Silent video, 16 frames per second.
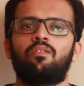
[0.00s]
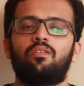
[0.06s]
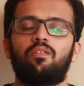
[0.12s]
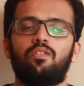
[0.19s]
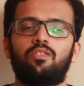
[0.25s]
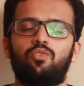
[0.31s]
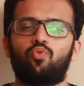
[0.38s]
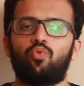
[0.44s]

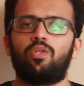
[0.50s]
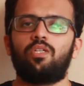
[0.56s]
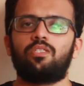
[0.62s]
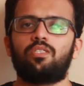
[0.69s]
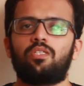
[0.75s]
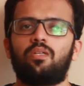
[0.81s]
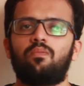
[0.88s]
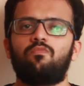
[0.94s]
this truly
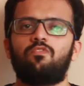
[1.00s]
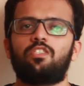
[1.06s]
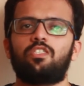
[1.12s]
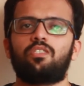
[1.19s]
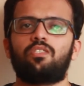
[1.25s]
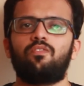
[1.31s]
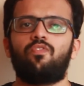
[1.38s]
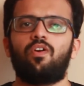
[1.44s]
is a team which
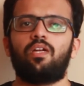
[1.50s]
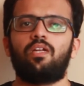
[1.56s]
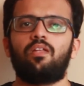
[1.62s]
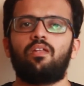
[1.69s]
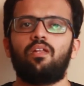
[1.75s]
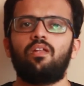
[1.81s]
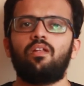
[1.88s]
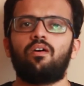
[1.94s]
has defined
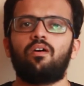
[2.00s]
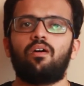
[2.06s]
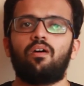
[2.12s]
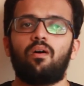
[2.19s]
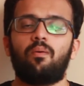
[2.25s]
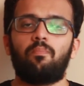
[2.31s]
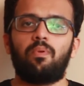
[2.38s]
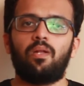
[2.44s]
an era.
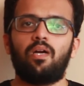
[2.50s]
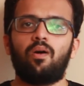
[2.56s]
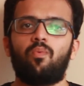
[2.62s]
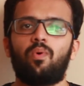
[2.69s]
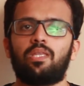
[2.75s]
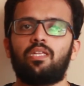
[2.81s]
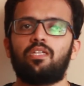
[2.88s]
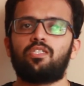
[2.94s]
A player
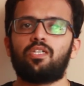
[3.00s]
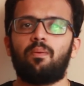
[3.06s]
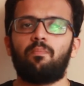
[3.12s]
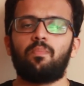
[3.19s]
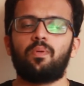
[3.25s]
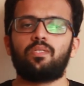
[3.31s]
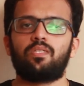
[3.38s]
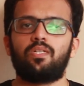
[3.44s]
won the
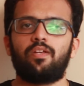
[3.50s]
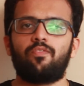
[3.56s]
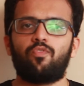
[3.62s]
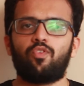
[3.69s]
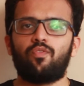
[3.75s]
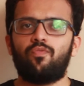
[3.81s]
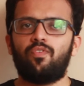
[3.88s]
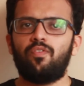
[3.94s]
Champions League
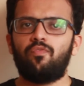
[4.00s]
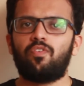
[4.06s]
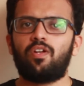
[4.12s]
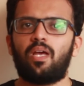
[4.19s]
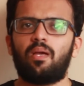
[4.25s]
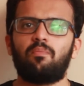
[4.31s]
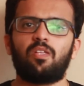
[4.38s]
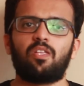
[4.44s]
for the 5th
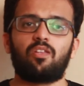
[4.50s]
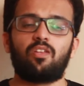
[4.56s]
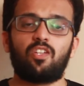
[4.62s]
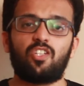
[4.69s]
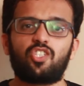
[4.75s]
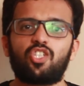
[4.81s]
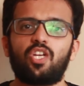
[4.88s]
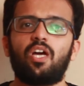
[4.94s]
time in
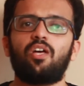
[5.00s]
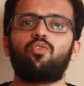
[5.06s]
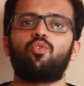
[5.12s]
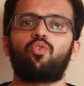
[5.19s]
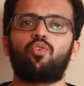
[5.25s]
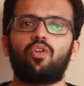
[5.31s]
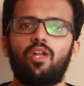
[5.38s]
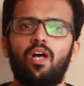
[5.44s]

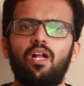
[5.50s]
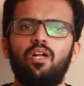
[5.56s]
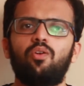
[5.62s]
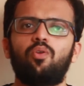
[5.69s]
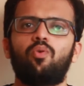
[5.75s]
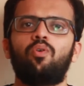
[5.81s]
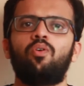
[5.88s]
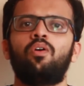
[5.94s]
Cristiano
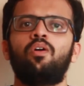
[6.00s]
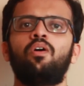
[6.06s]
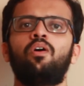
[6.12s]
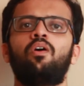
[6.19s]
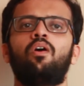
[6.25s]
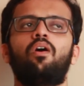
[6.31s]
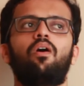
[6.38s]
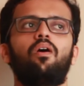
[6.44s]
Ronaldo.
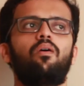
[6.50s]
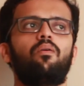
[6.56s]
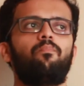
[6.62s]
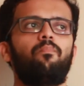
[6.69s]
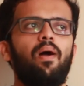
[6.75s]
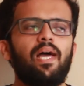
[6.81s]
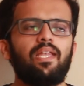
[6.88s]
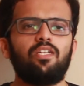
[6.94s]
A
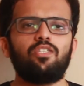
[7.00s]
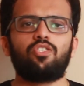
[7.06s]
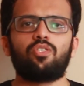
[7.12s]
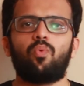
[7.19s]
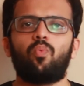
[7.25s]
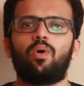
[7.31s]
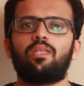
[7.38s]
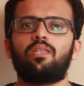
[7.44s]

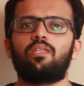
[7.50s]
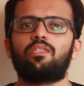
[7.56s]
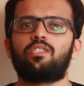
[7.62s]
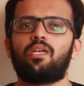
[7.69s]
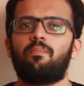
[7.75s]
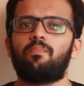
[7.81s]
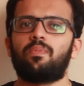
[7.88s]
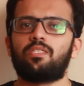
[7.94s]
manager won
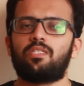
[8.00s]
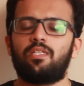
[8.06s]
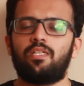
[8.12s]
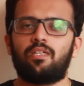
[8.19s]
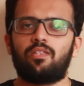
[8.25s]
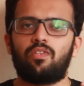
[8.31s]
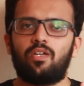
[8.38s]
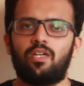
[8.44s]
Champions League